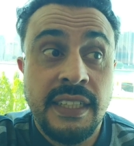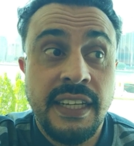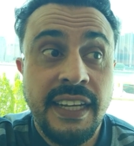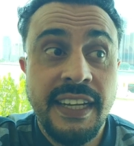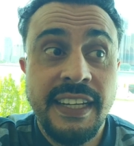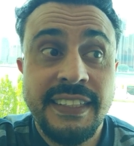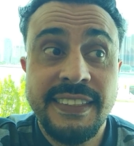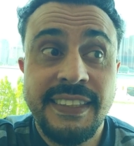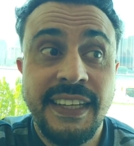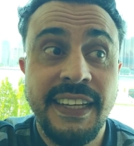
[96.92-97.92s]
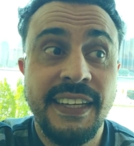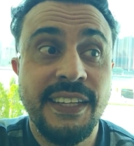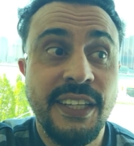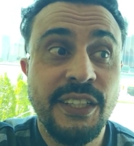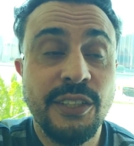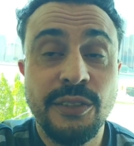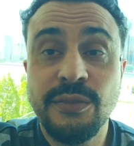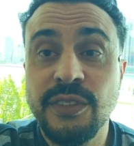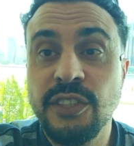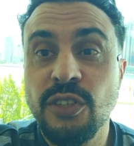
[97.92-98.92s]
and
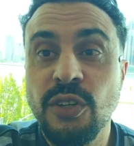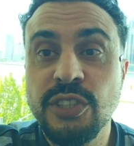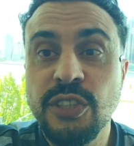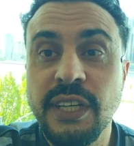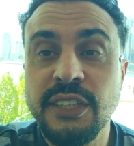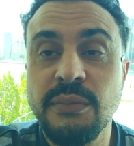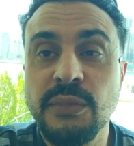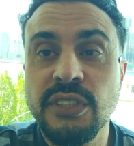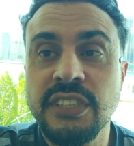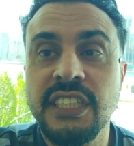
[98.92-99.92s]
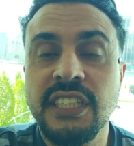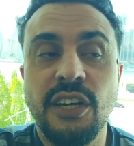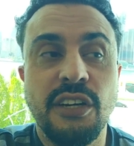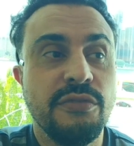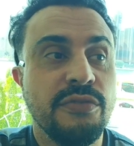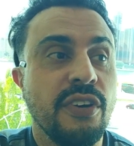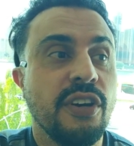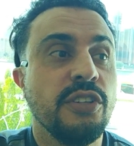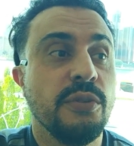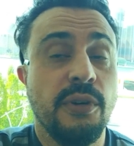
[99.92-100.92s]
you're also at the mercy of
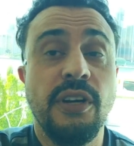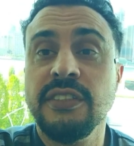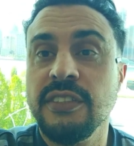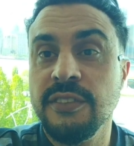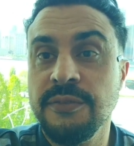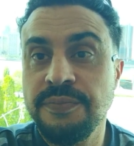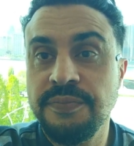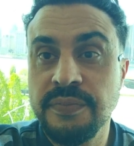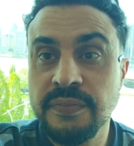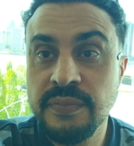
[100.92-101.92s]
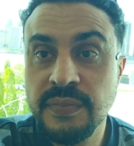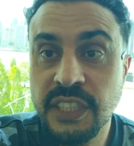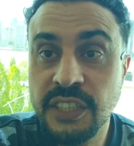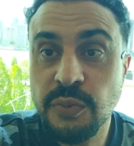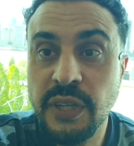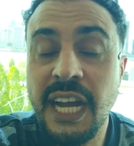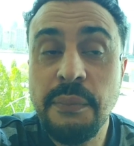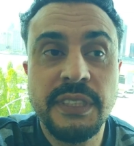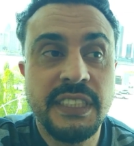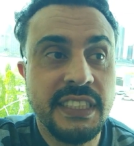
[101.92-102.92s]
your partner because what
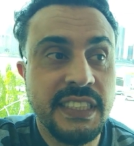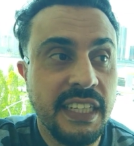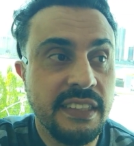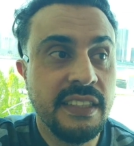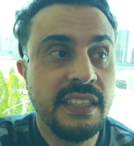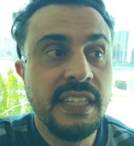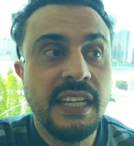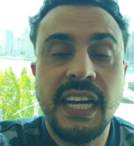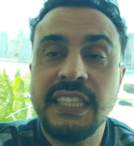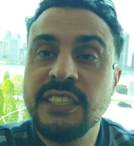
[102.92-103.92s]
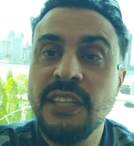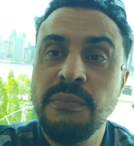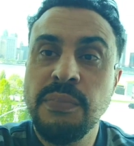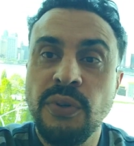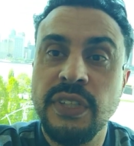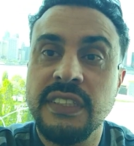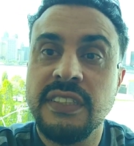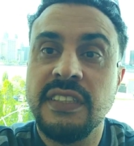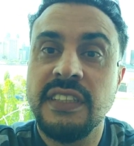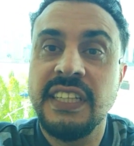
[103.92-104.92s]
happens is that at some
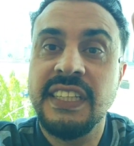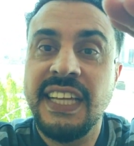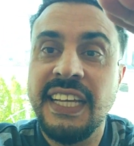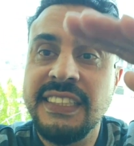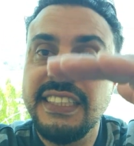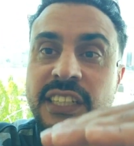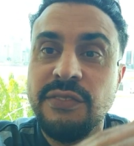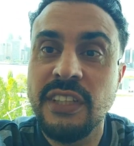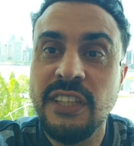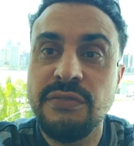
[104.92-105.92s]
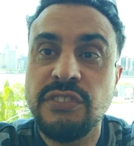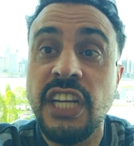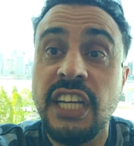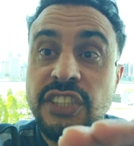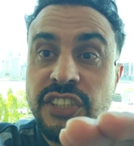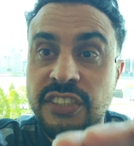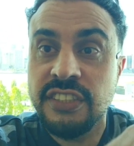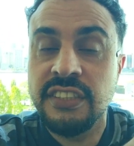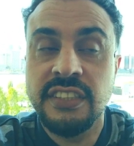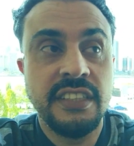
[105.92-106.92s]
point the intensity of the love
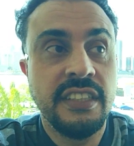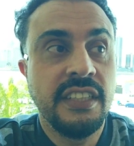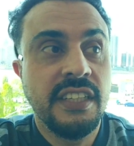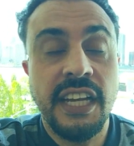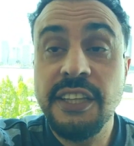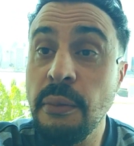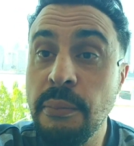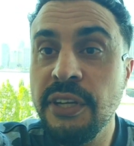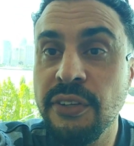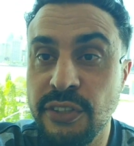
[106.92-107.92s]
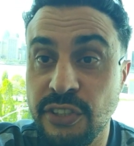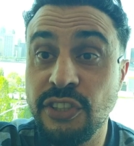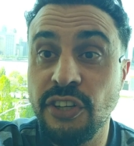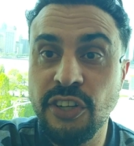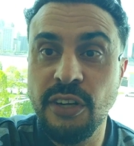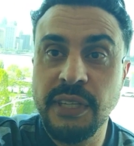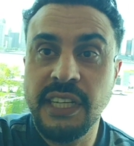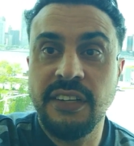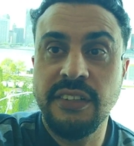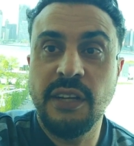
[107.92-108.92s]
changes and the mirrors start coming
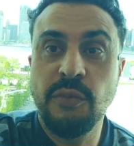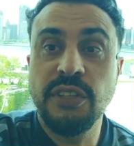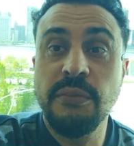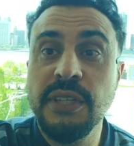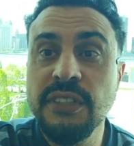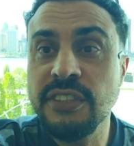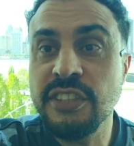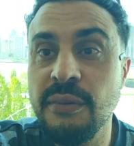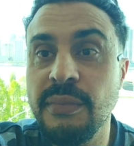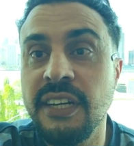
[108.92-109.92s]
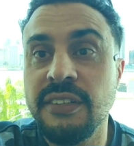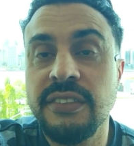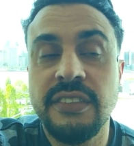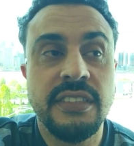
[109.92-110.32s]
out. And when the mirrors come out,